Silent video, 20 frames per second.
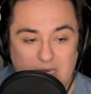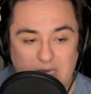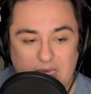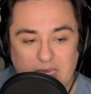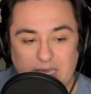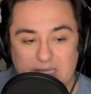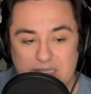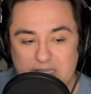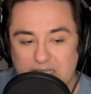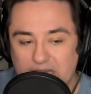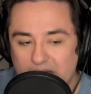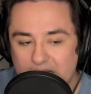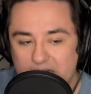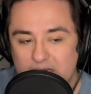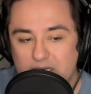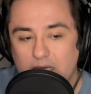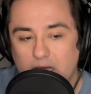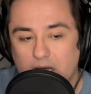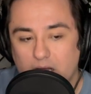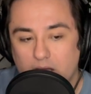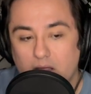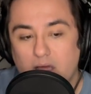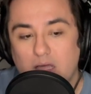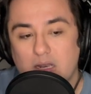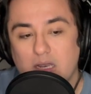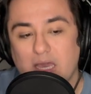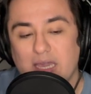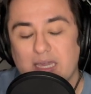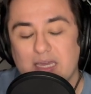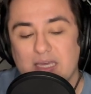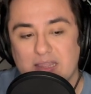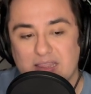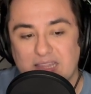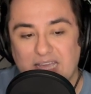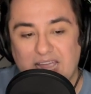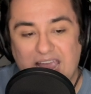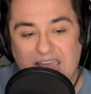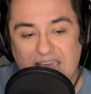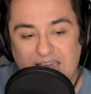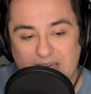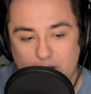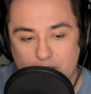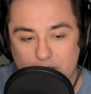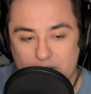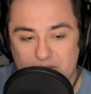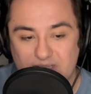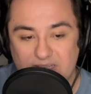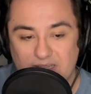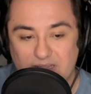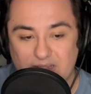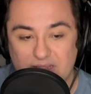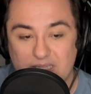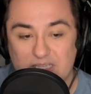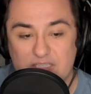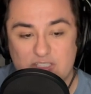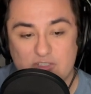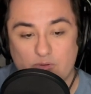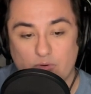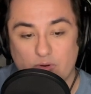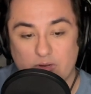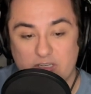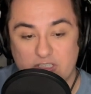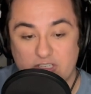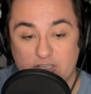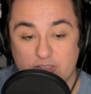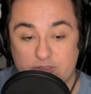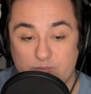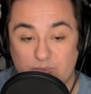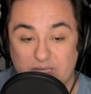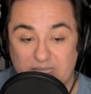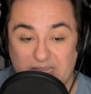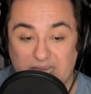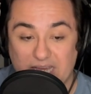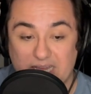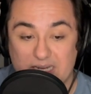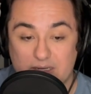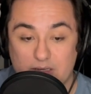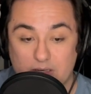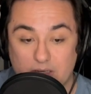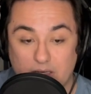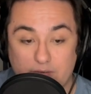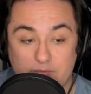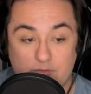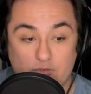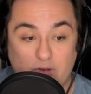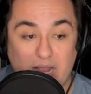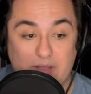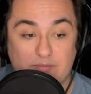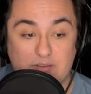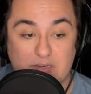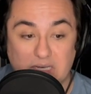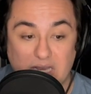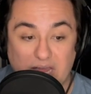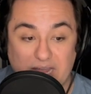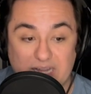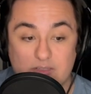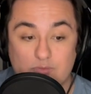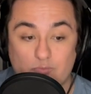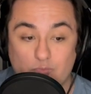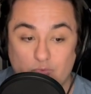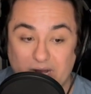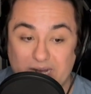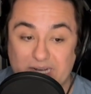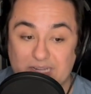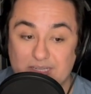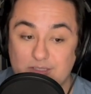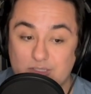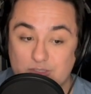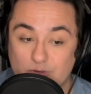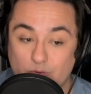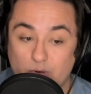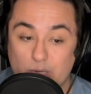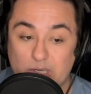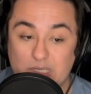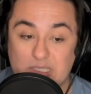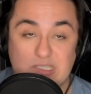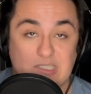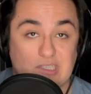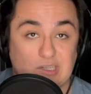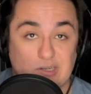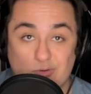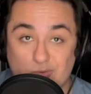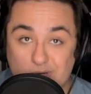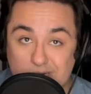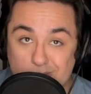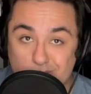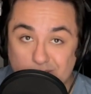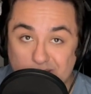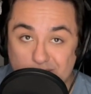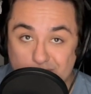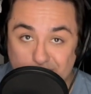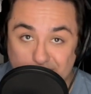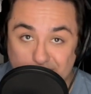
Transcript: In the end, a lot like The Hound, this story shows me that Lovecraft liked writing stories to creep people